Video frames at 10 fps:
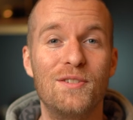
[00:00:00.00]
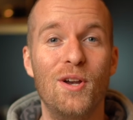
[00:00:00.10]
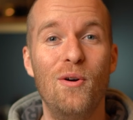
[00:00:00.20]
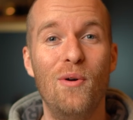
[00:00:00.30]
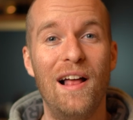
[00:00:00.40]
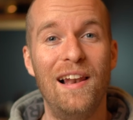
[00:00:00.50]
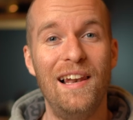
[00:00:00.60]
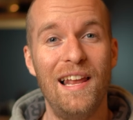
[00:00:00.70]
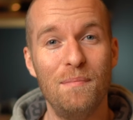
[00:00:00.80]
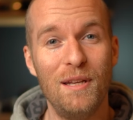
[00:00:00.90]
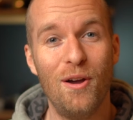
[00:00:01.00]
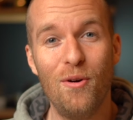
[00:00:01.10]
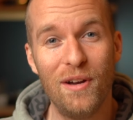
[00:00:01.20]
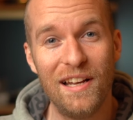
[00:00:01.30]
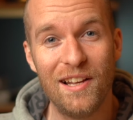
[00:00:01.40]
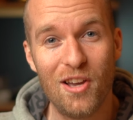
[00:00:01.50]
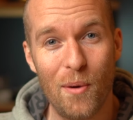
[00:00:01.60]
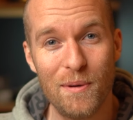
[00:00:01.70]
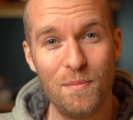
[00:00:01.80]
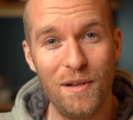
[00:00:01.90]
So let me know in the
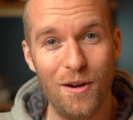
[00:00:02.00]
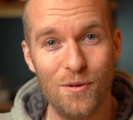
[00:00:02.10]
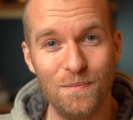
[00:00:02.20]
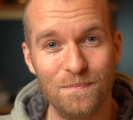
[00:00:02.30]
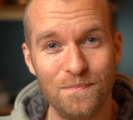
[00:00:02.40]
comments below.